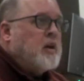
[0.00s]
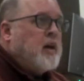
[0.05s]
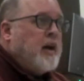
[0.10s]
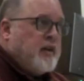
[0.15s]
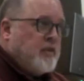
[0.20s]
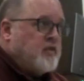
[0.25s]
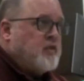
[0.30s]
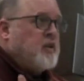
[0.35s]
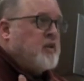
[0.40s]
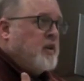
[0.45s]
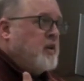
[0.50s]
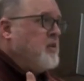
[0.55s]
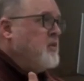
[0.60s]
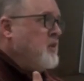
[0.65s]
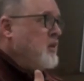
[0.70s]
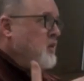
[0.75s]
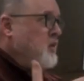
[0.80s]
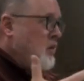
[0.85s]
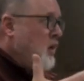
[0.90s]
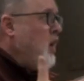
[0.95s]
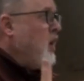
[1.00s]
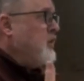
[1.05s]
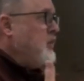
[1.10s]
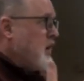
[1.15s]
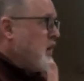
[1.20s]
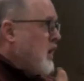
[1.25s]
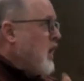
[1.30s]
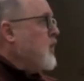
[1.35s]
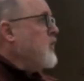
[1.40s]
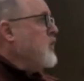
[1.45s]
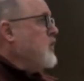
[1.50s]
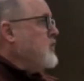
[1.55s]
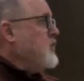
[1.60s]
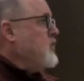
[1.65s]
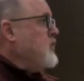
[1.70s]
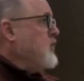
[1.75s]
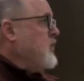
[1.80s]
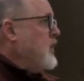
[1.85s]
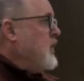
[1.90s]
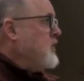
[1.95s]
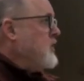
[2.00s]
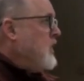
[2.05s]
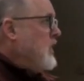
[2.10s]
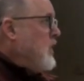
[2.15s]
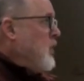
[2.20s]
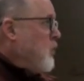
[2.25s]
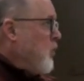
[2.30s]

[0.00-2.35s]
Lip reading: It's the law that governs that